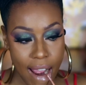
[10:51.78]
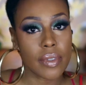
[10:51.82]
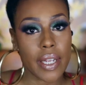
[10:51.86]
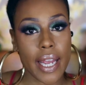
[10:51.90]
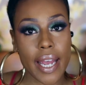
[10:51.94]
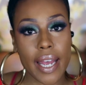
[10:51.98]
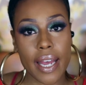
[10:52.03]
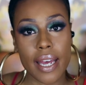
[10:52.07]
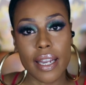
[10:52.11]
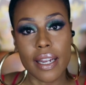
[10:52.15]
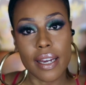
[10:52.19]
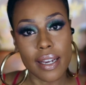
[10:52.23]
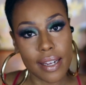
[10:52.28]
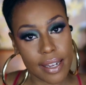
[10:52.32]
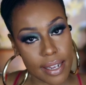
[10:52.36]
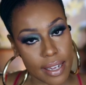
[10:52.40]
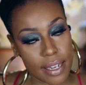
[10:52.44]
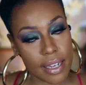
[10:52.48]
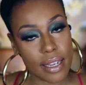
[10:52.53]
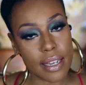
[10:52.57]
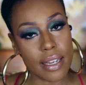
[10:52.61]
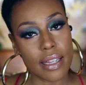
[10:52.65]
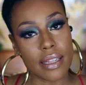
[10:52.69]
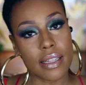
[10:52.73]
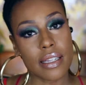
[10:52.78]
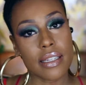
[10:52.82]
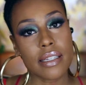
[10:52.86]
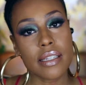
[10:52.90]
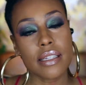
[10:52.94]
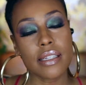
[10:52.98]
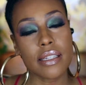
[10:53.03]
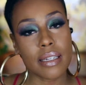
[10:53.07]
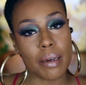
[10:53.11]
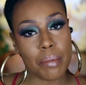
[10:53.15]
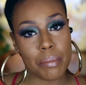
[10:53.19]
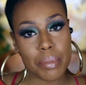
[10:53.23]
And again, this
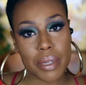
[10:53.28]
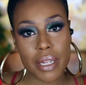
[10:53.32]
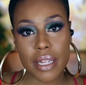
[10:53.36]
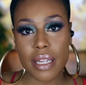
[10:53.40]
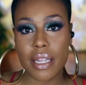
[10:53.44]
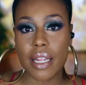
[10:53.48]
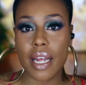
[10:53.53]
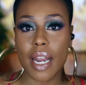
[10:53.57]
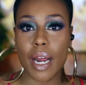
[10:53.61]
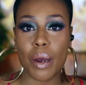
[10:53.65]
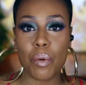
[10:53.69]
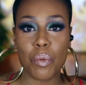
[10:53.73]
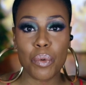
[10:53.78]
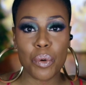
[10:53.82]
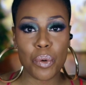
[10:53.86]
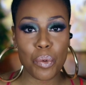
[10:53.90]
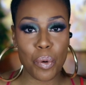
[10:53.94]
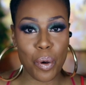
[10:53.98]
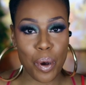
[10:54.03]
is something that I would